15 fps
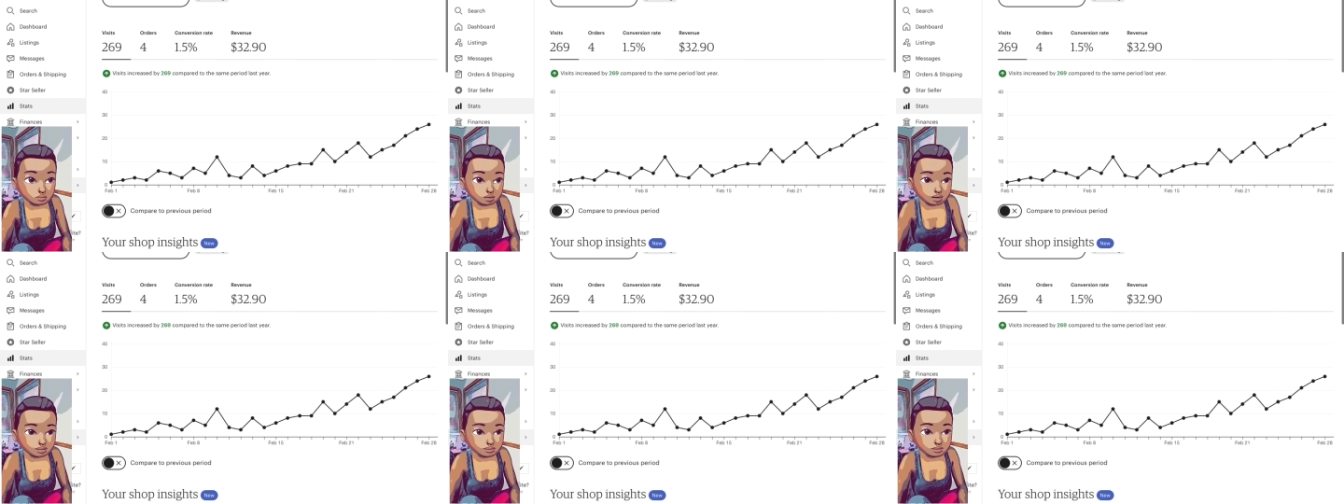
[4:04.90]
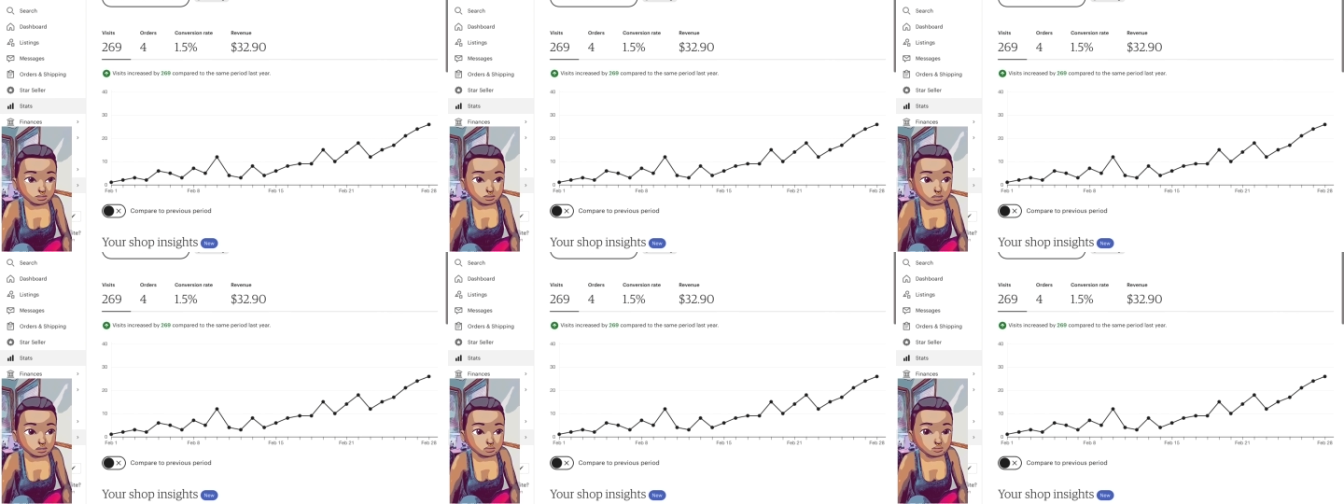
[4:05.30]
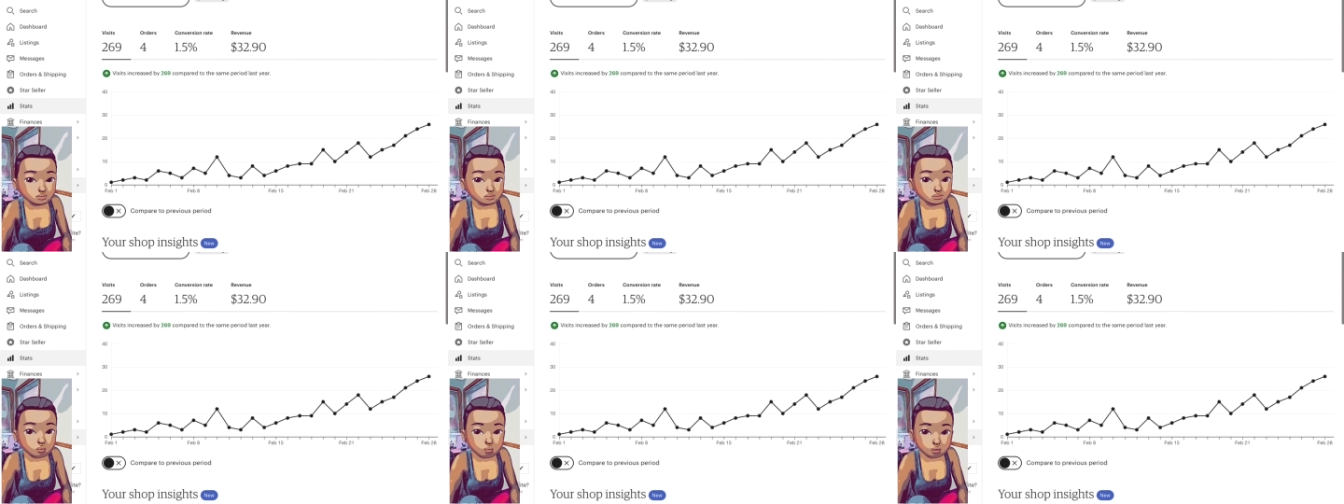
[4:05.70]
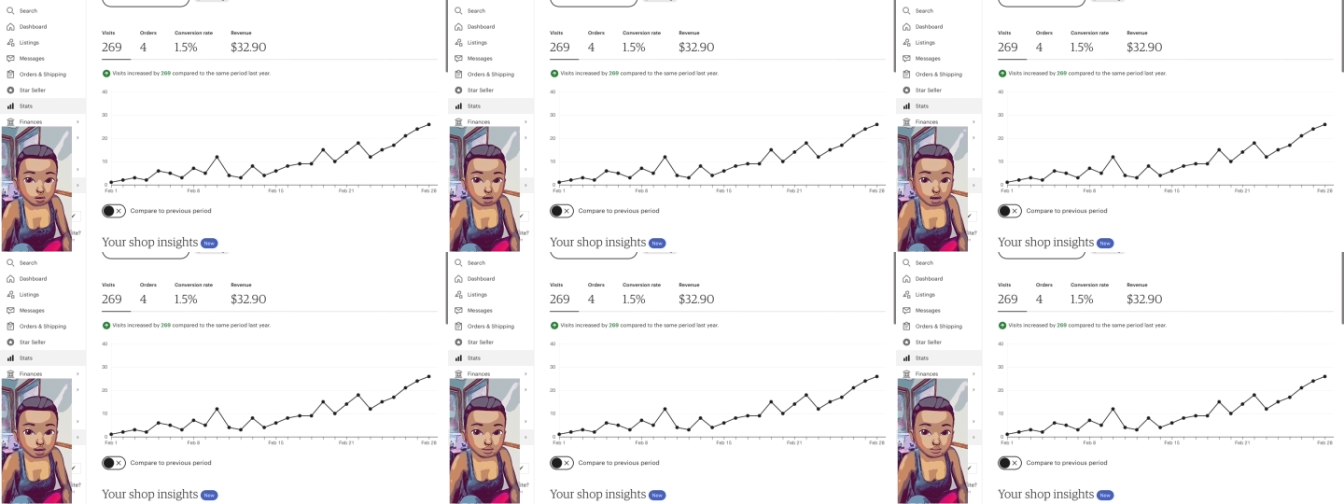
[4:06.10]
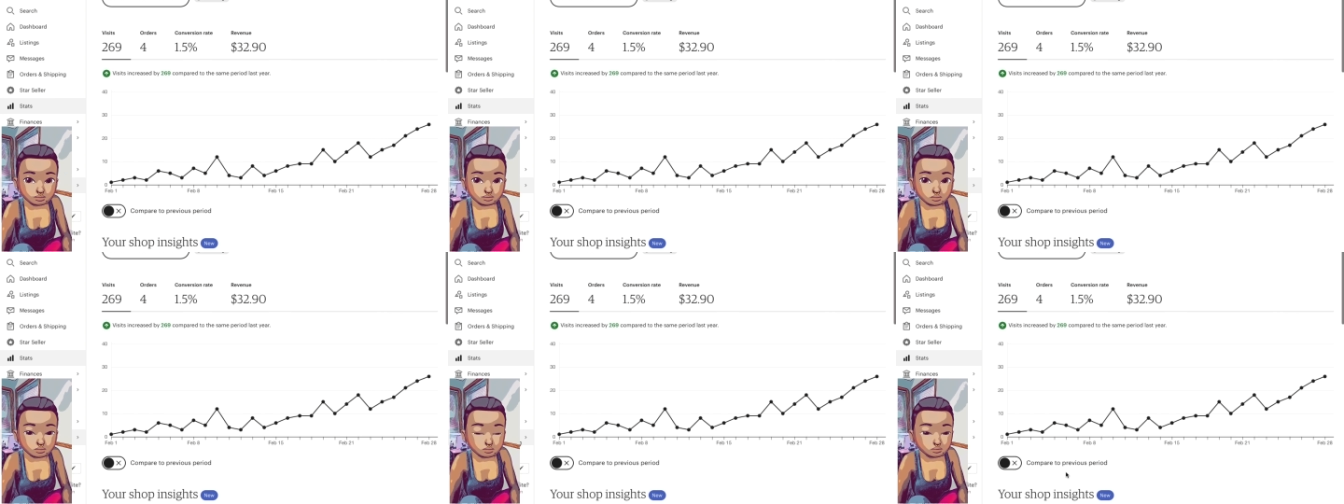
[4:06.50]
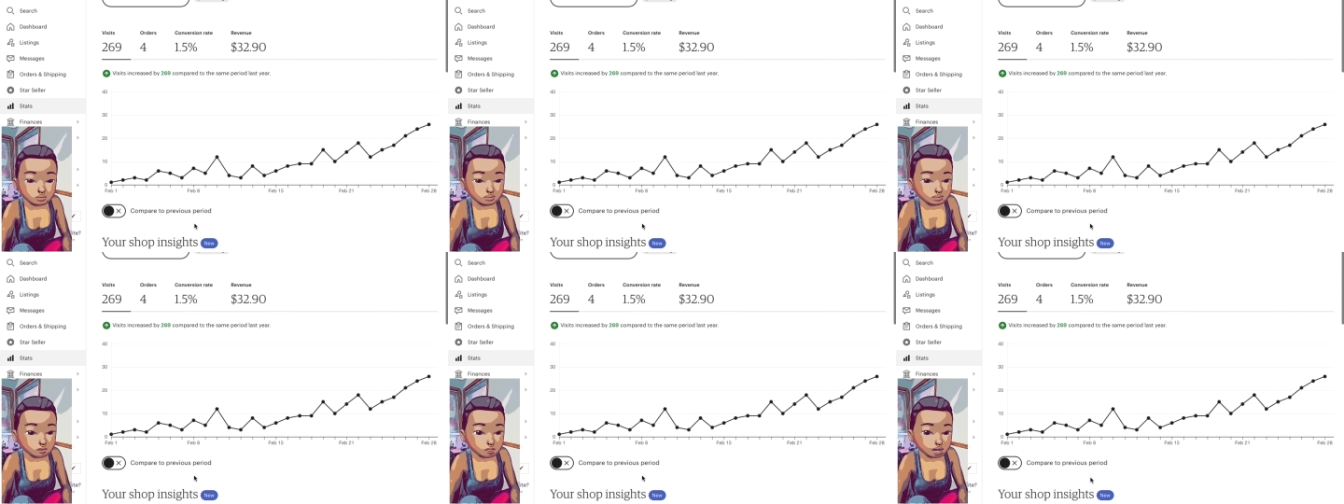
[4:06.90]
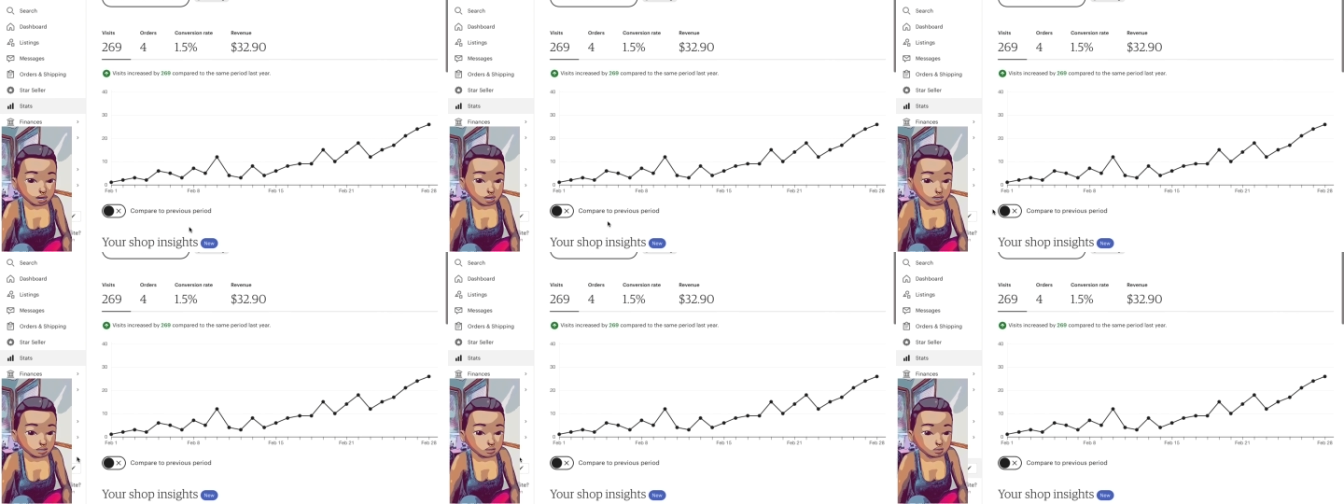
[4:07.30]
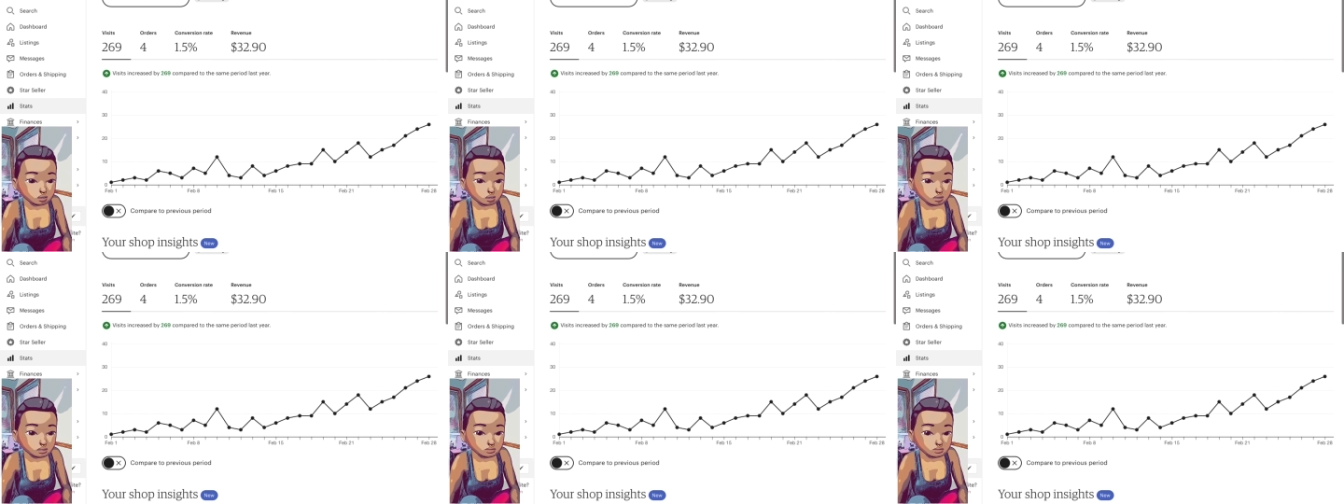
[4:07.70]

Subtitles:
I think it's 4 items on the page.